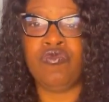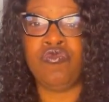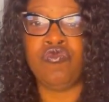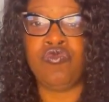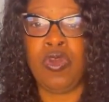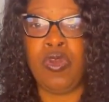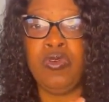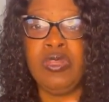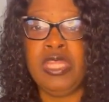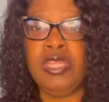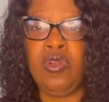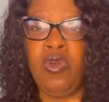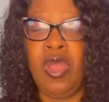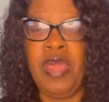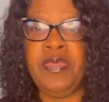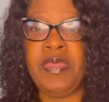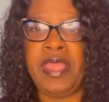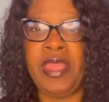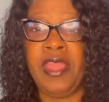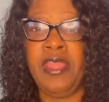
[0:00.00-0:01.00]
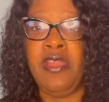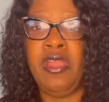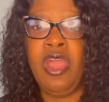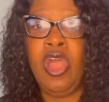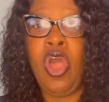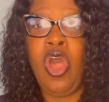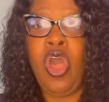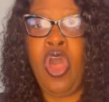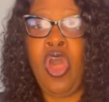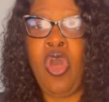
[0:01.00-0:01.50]
roll it on there
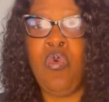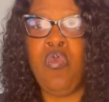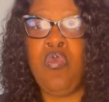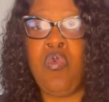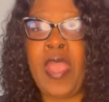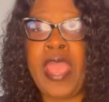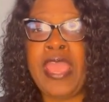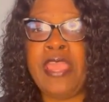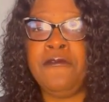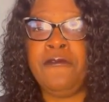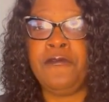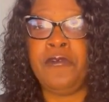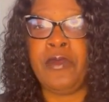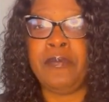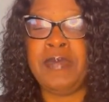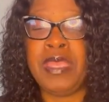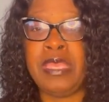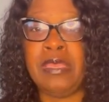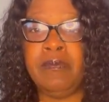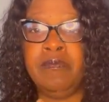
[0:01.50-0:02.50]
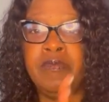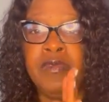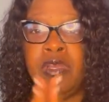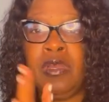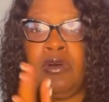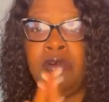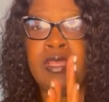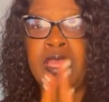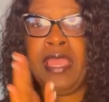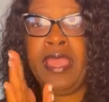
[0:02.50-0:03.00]
away from me,
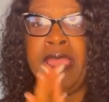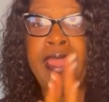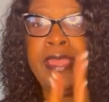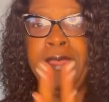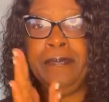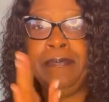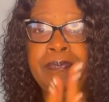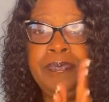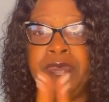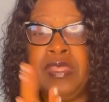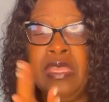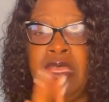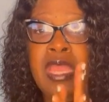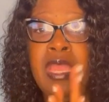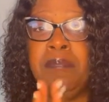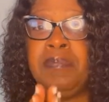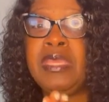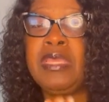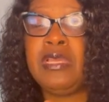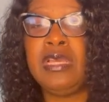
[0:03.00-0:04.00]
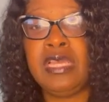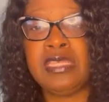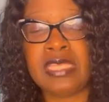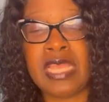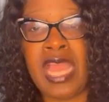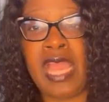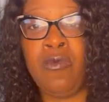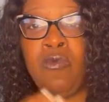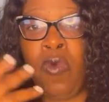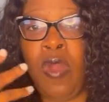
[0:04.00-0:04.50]
okay? Because
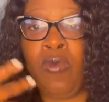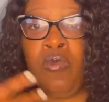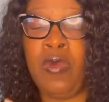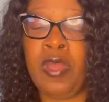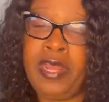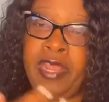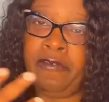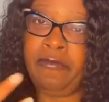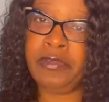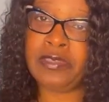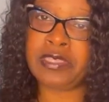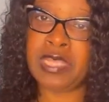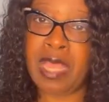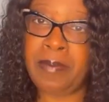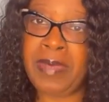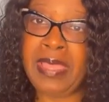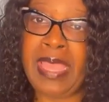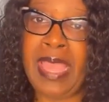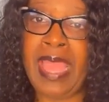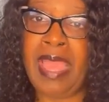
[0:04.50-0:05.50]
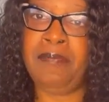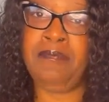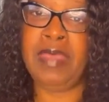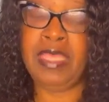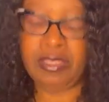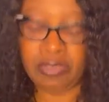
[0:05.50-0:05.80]
I want whatever's coming at me